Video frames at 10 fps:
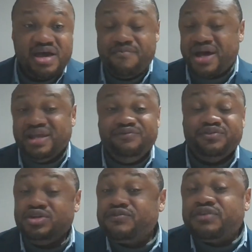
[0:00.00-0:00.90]
But if you
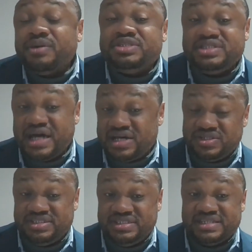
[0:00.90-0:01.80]
look from
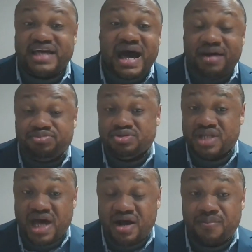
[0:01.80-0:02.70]
2006 up to
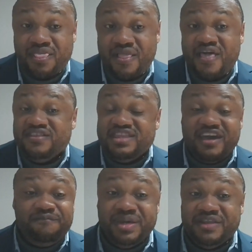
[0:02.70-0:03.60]
now, there
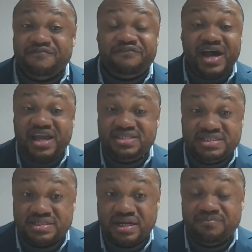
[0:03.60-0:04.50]
have been
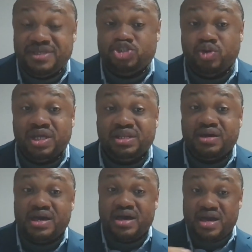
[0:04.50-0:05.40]
fights between
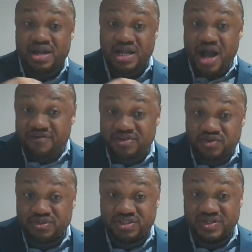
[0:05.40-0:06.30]

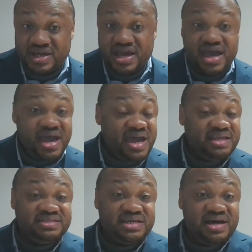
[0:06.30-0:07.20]
governors
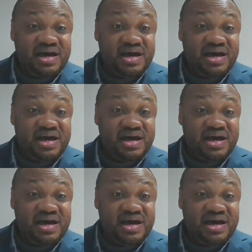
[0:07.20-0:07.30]
and